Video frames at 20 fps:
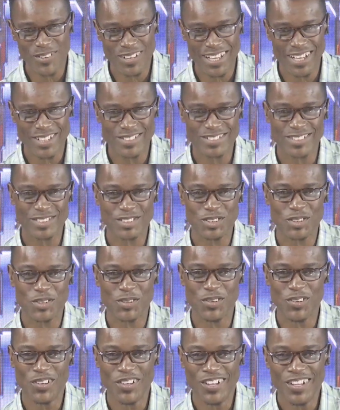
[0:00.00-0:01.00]
caller on the
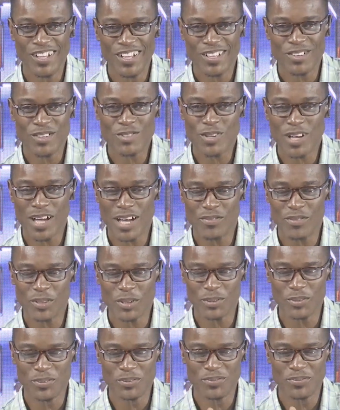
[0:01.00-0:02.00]
show. Good to have
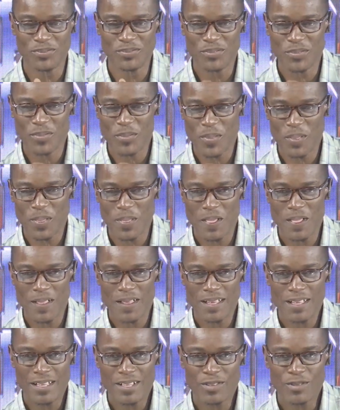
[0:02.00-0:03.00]
you. Yeah, good morning,
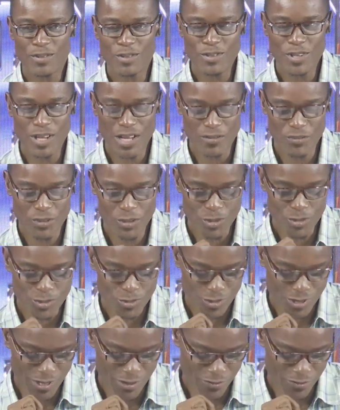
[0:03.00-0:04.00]
sir. Good to have you. Good